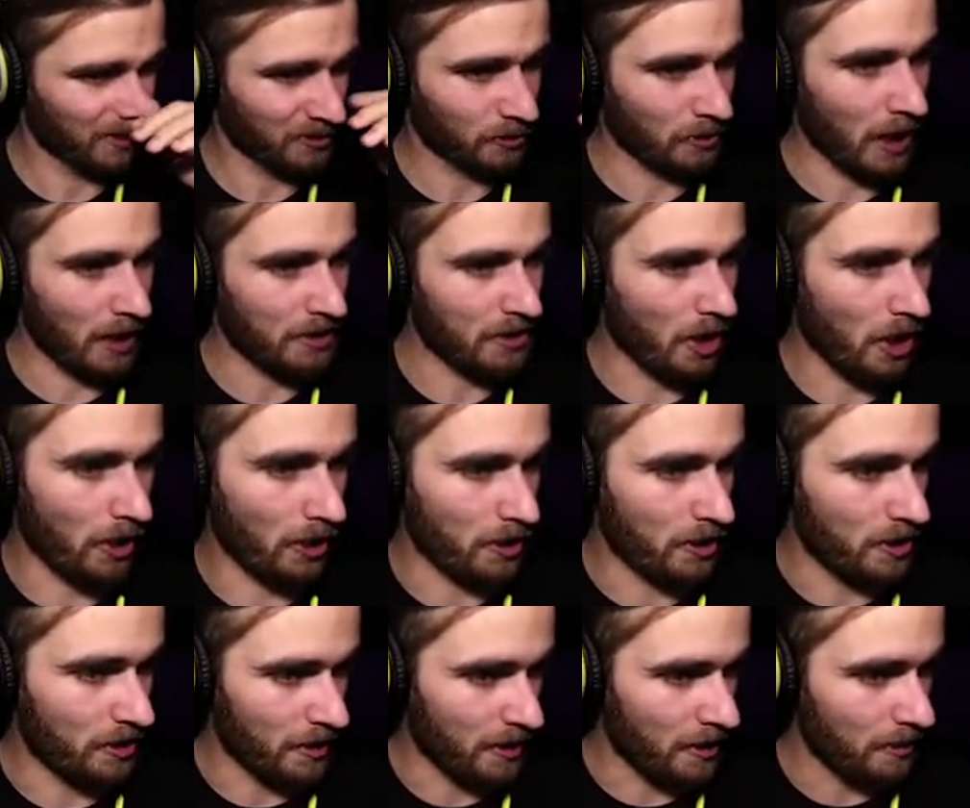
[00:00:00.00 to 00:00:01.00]
Ragnar, are
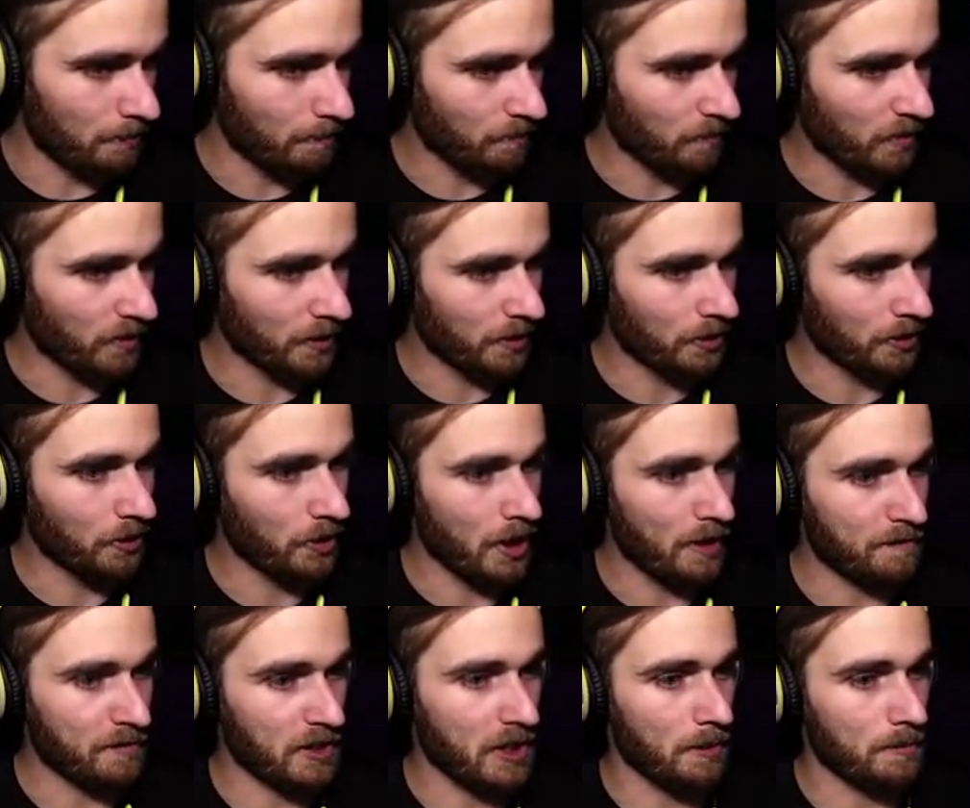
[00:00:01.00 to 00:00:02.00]
you there? You
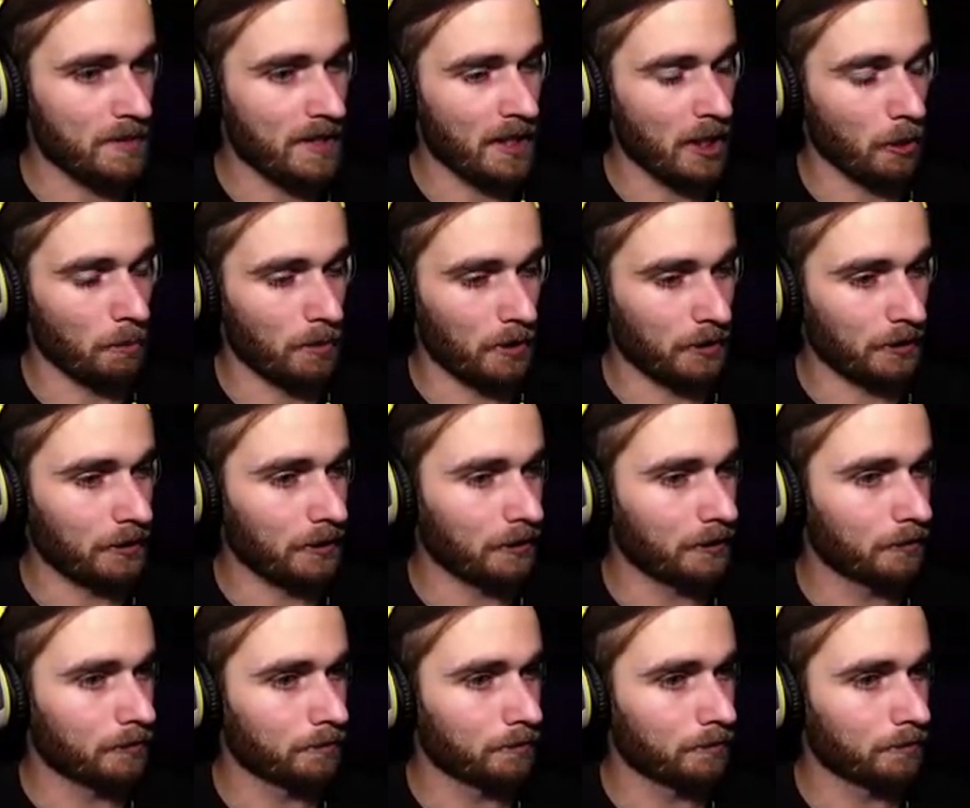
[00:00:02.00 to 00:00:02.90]
have to come to Hellberg.